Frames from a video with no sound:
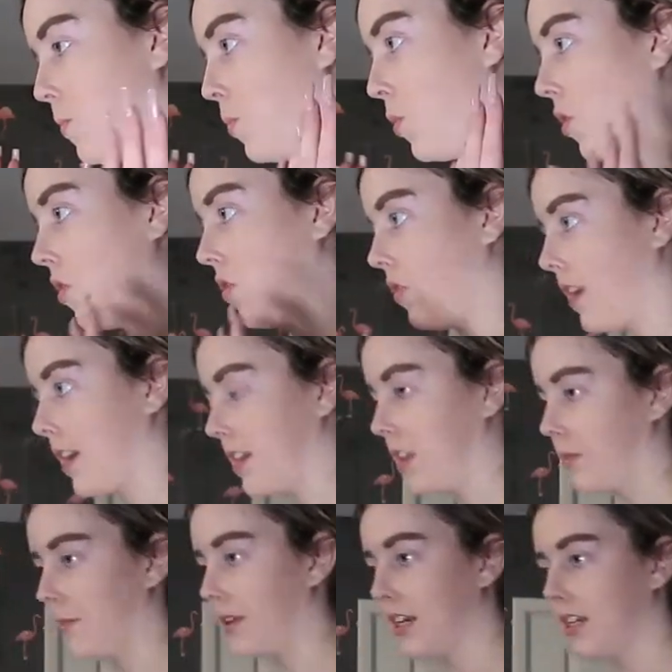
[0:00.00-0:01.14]
put all that in
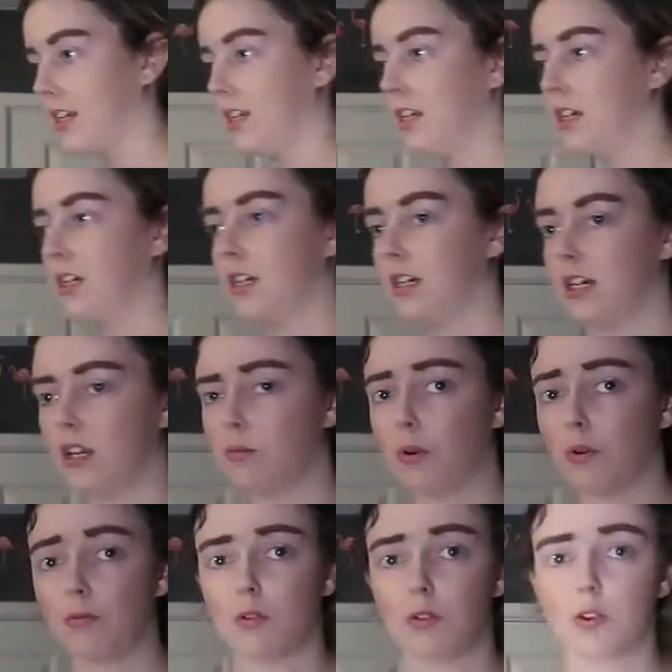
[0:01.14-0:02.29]
the bin, it
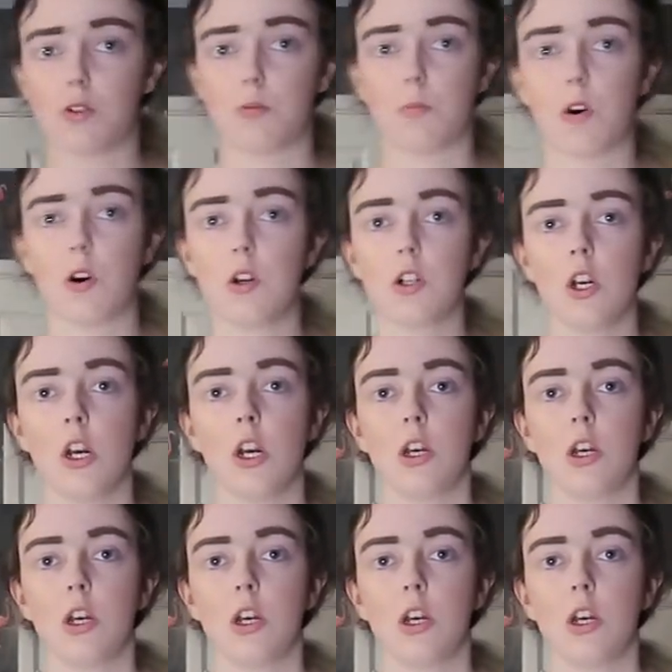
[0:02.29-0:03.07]
won't look as much.